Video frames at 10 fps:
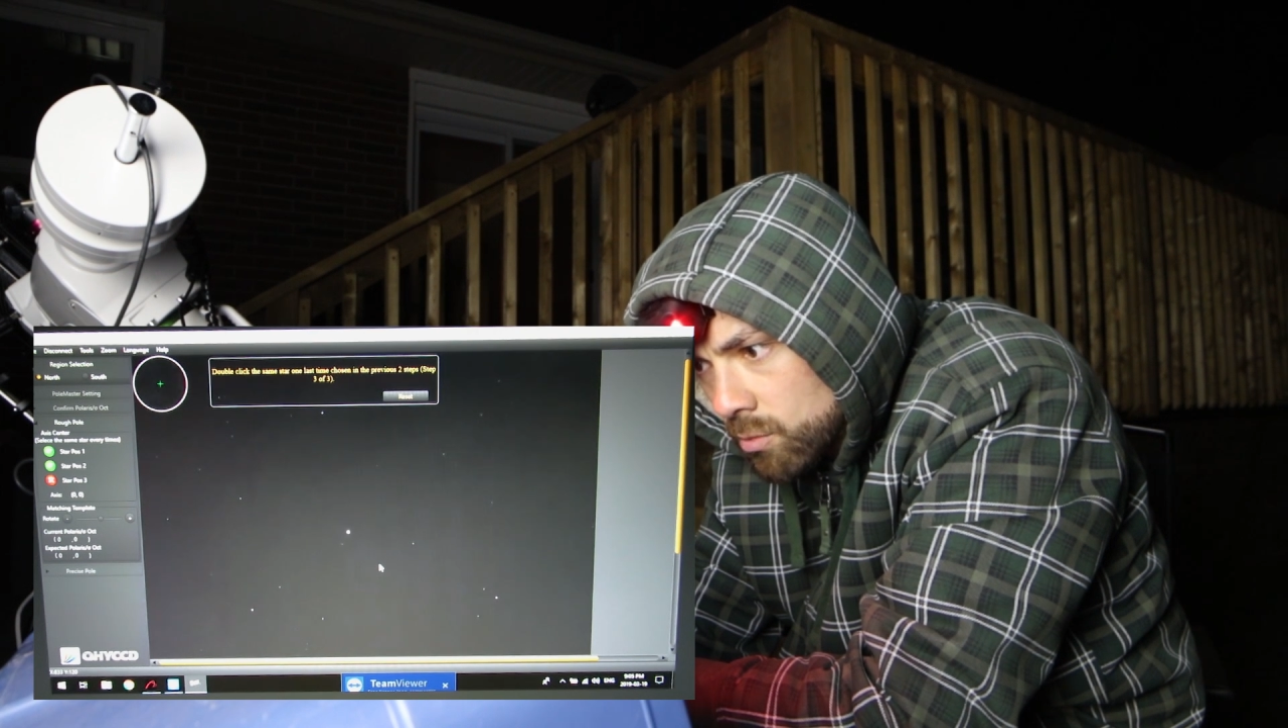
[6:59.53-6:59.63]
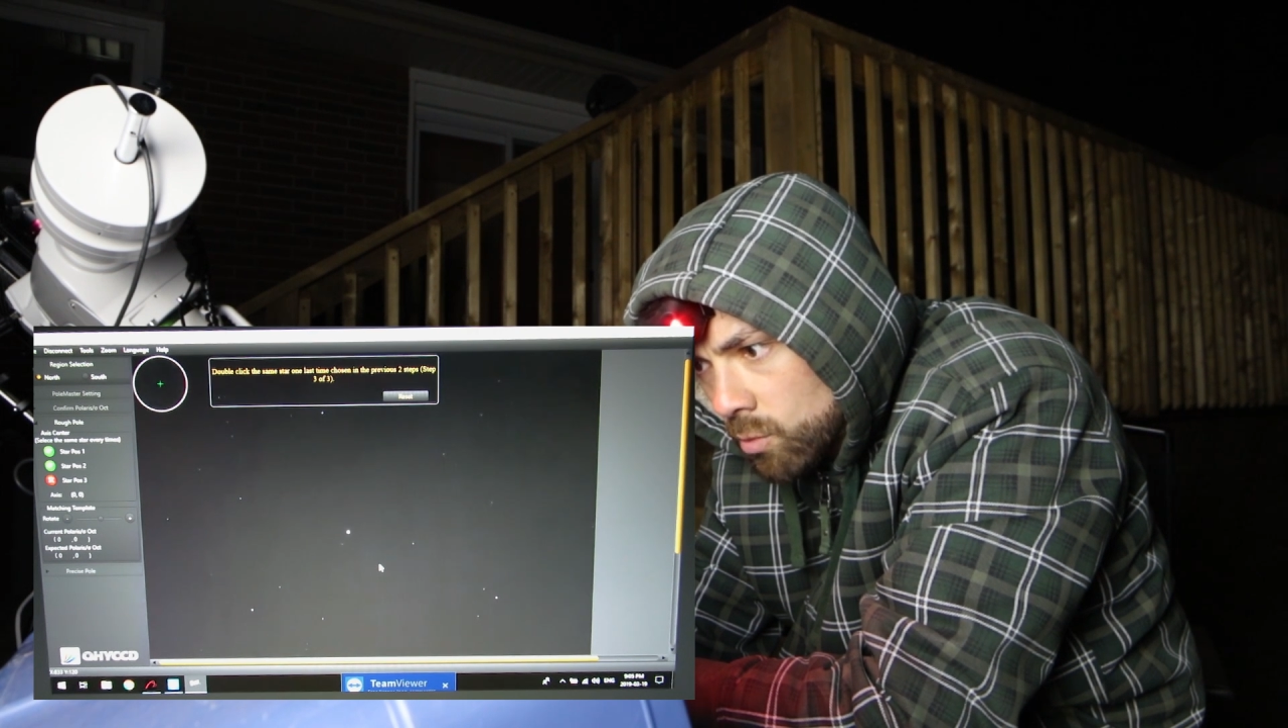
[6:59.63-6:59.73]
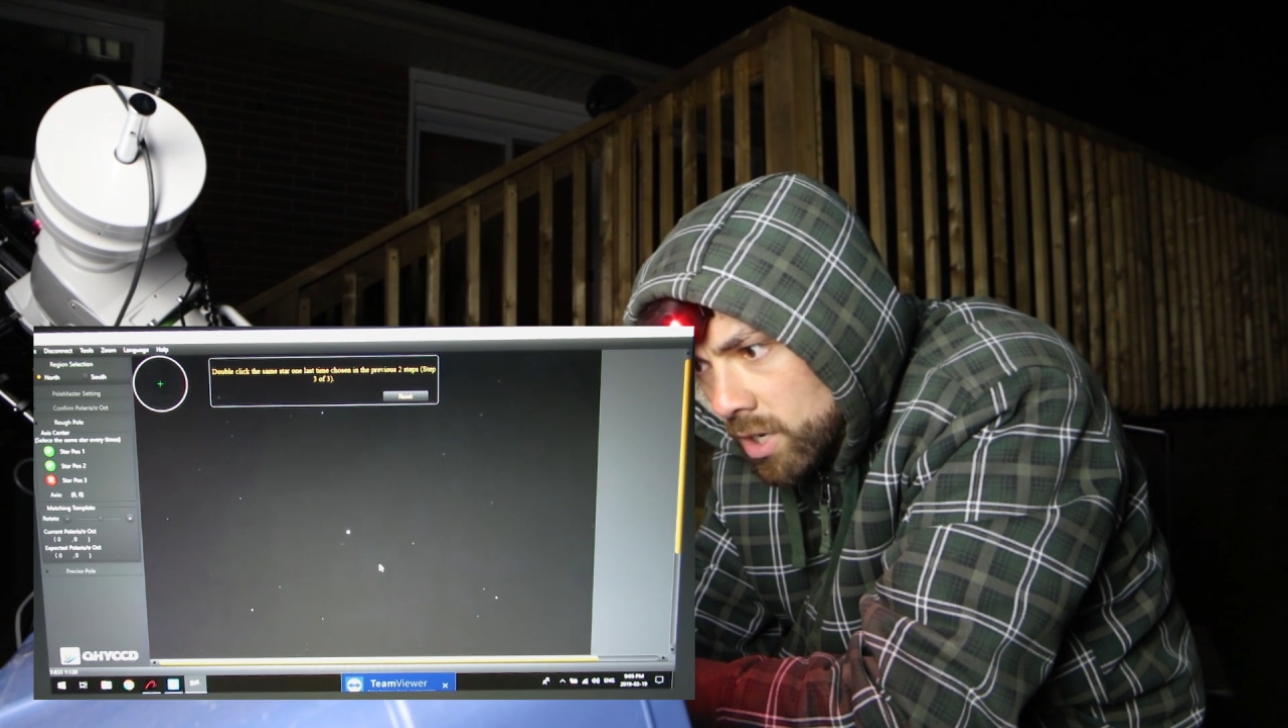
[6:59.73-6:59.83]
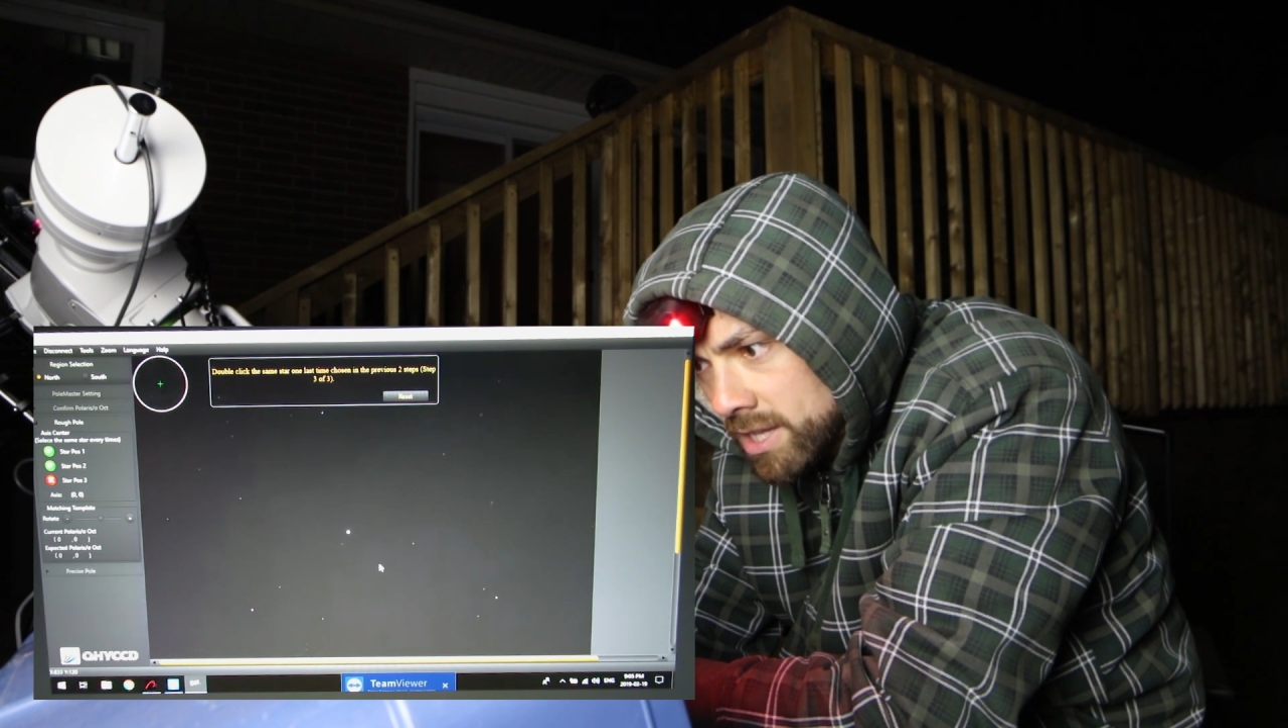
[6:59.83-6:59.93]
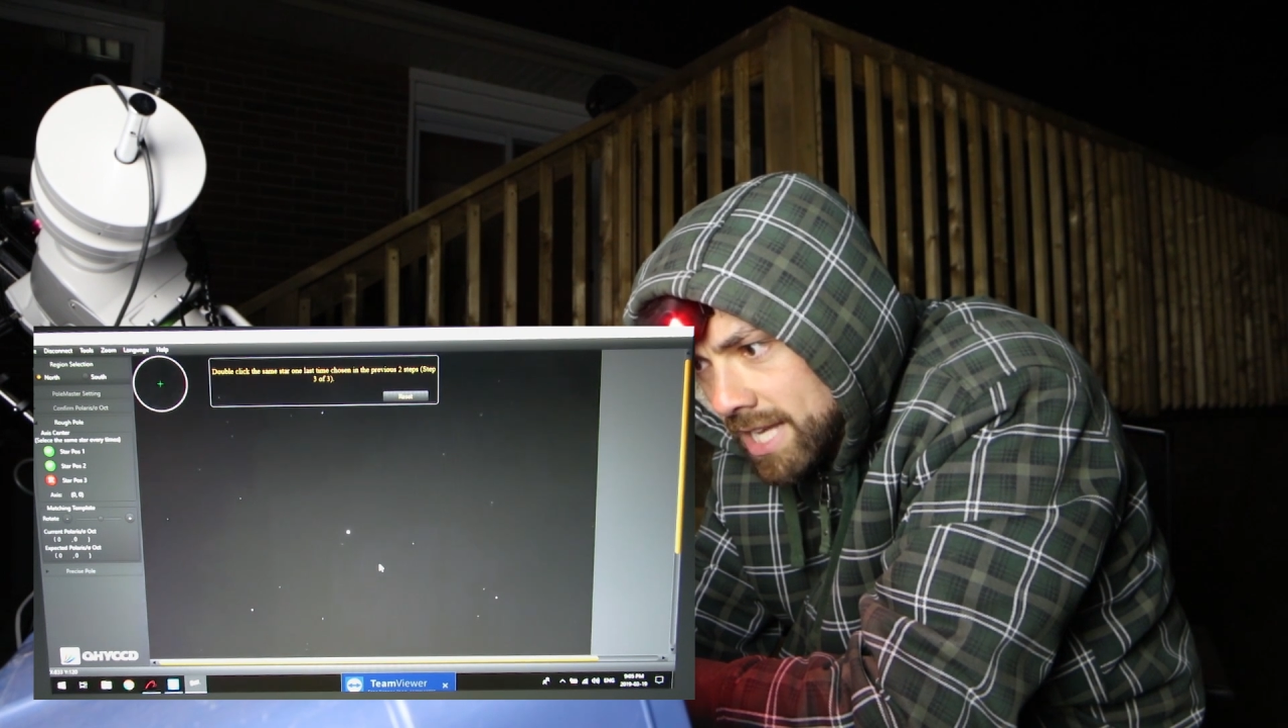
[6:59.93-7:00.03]

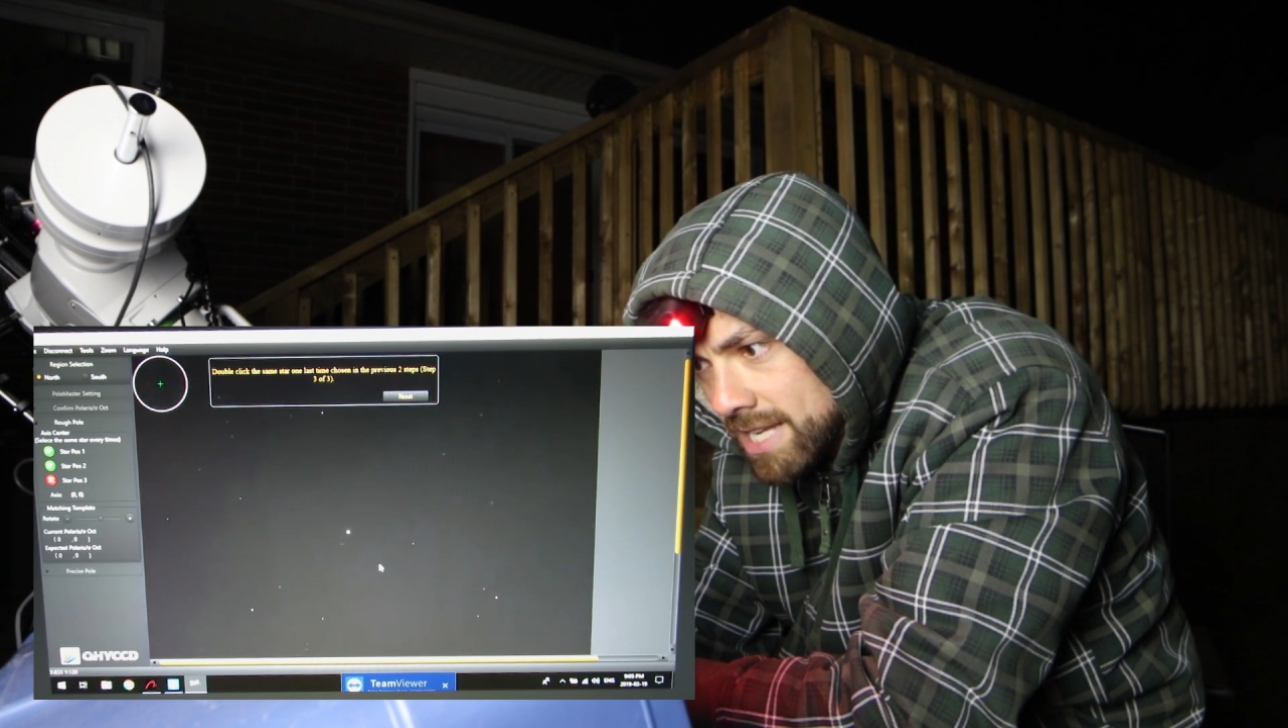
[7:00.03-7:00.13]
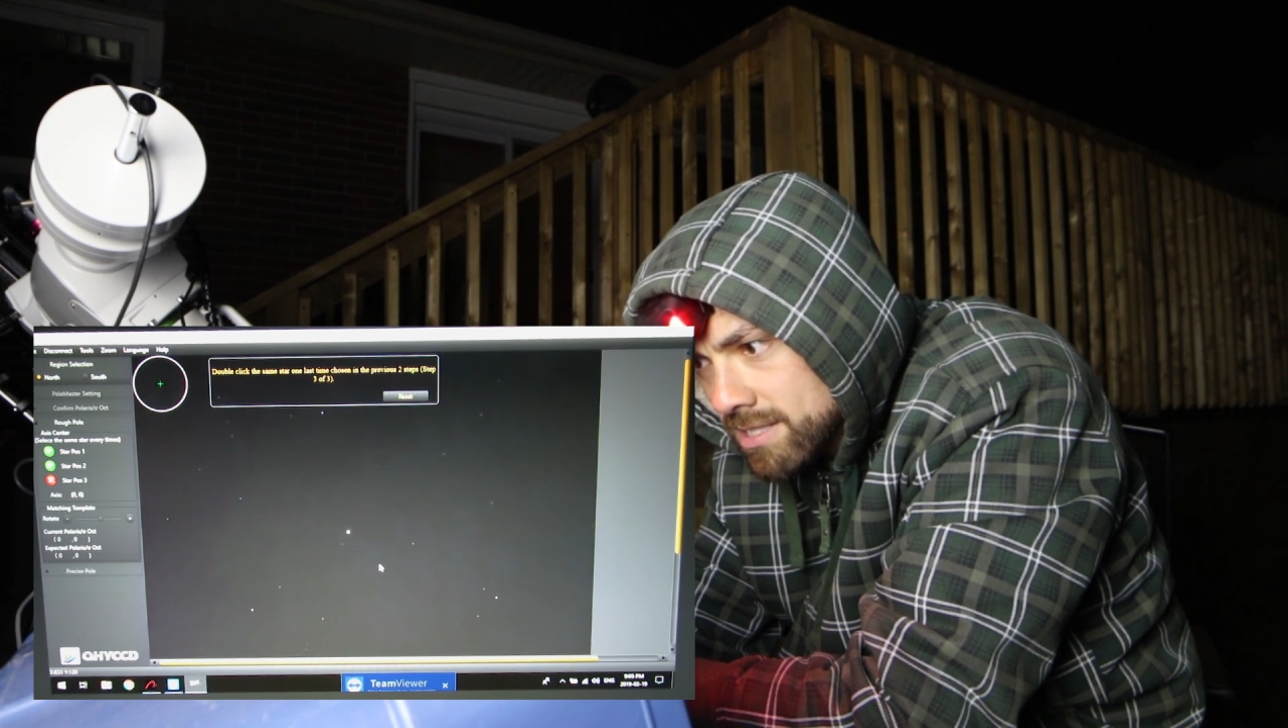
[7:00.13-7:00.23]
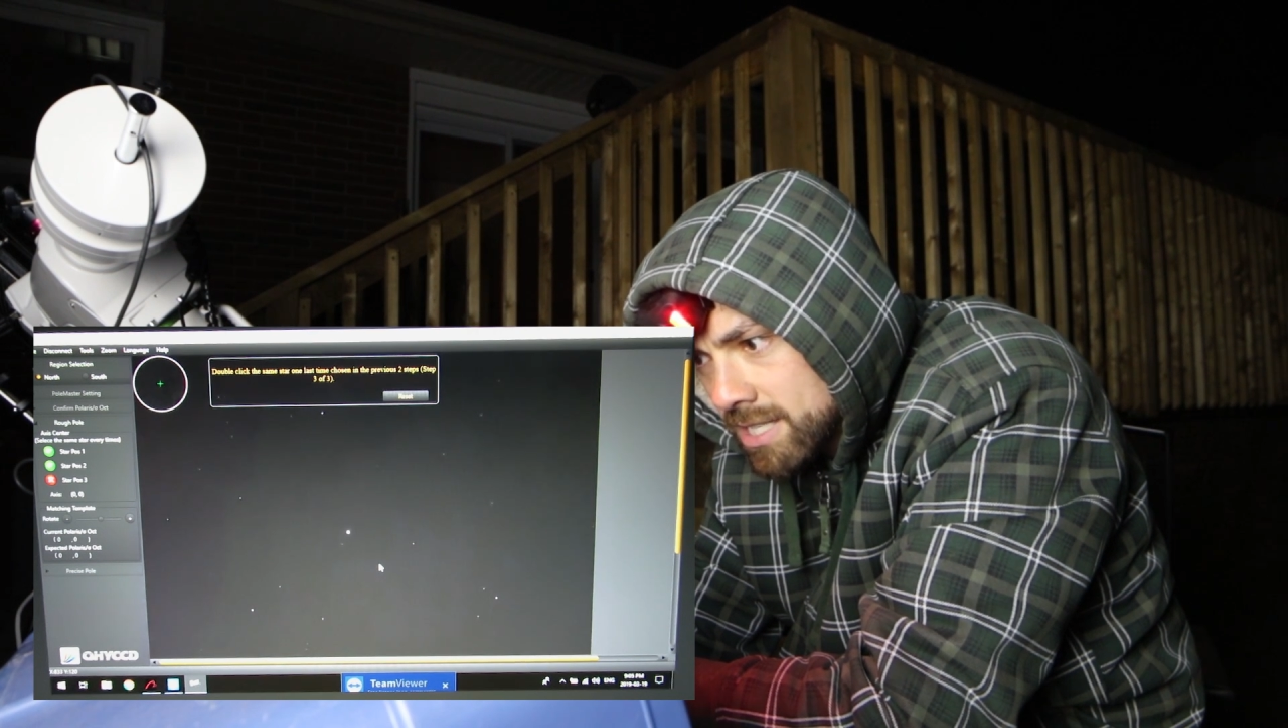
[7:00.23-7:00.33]
one last